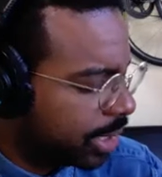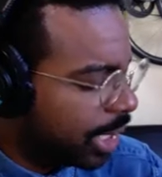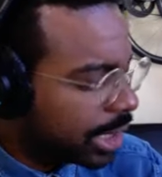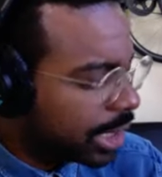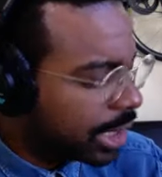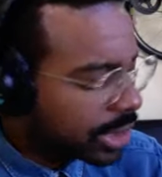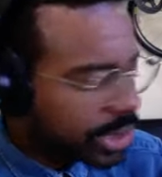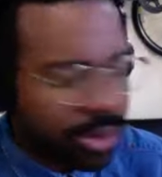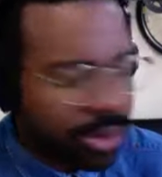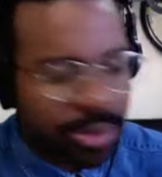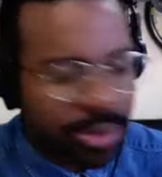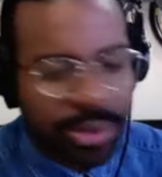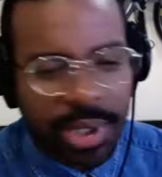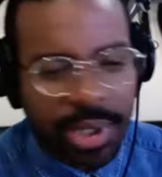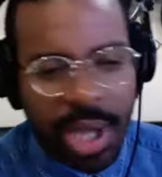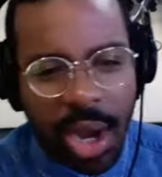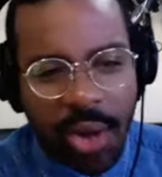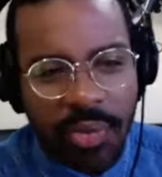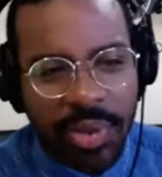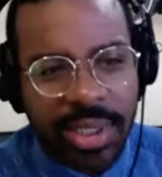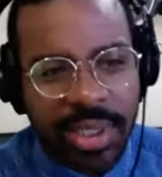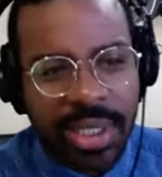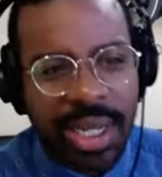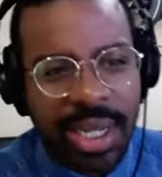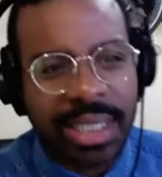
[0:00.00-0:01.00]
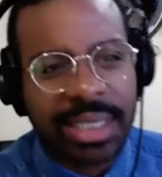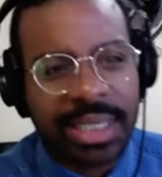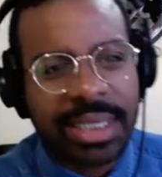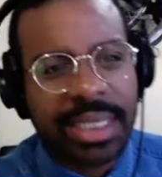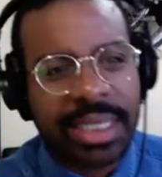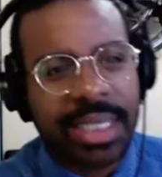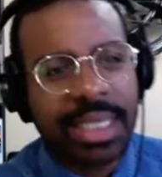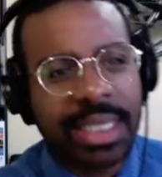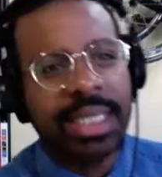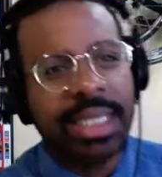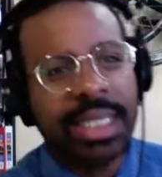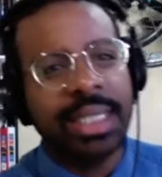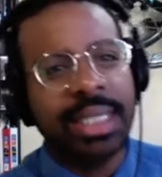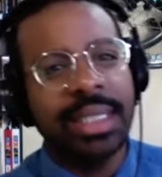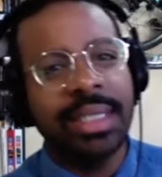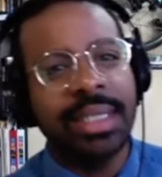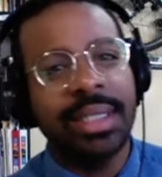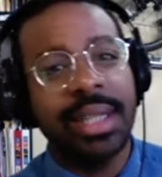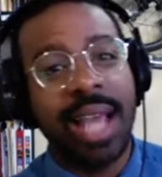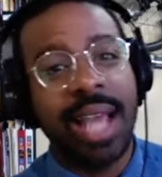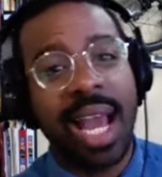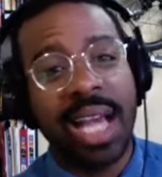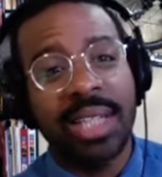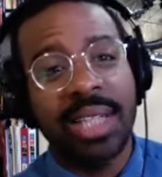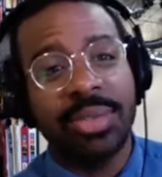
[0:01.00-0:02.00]
So COVID
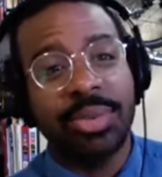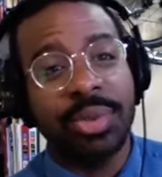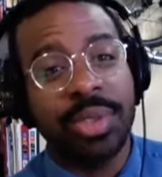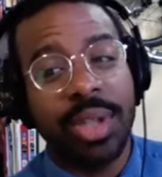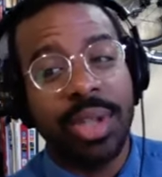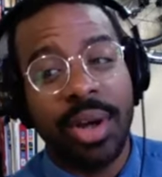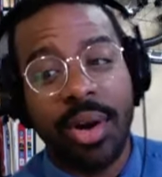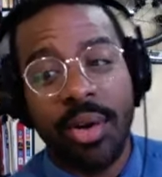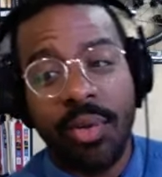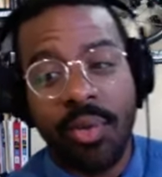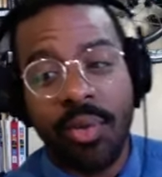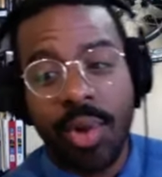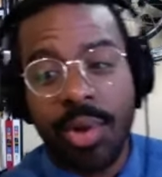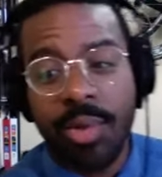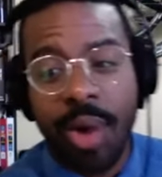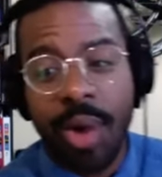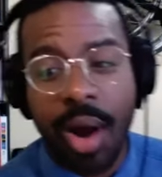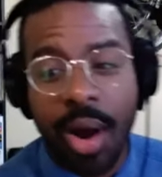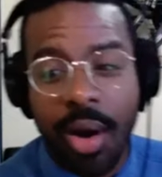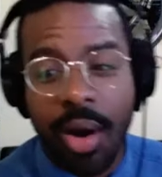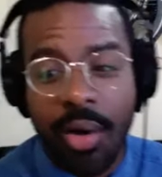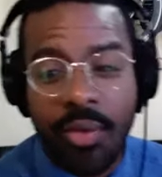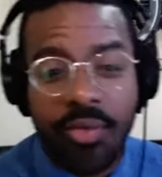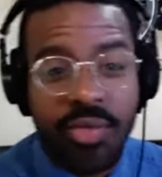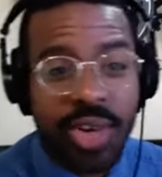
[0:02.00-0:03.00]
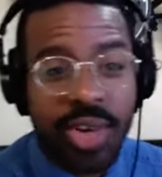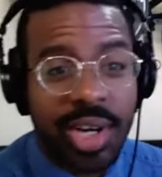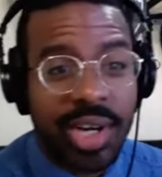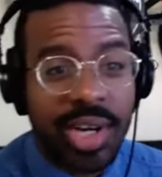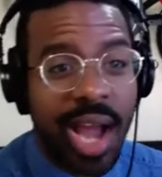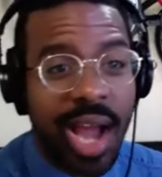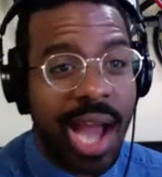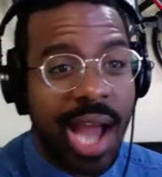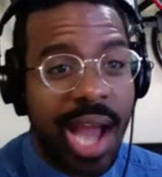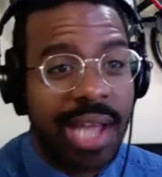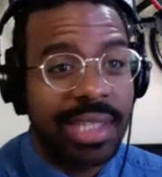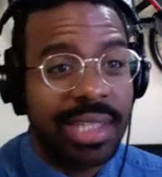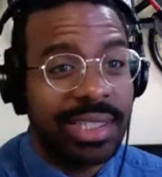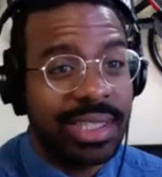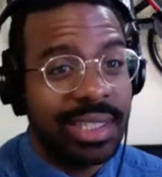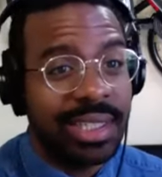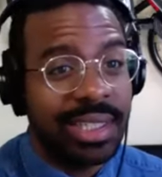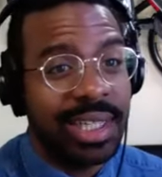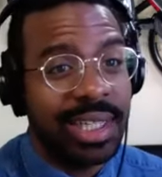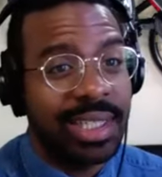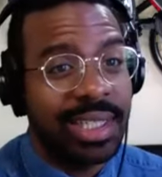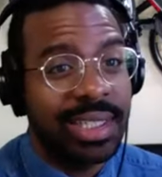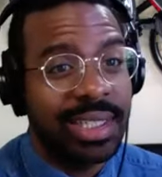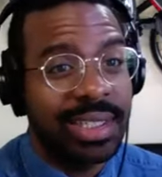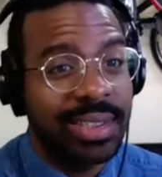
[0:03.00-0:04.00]
nineteen, as we know, we were all very
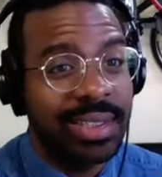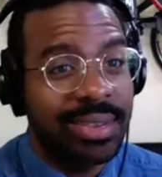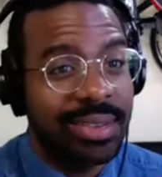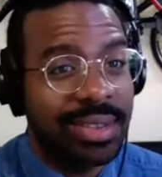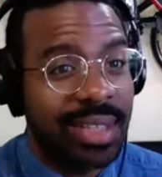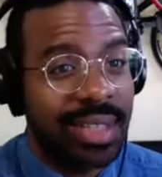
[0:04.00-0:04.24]
isolated.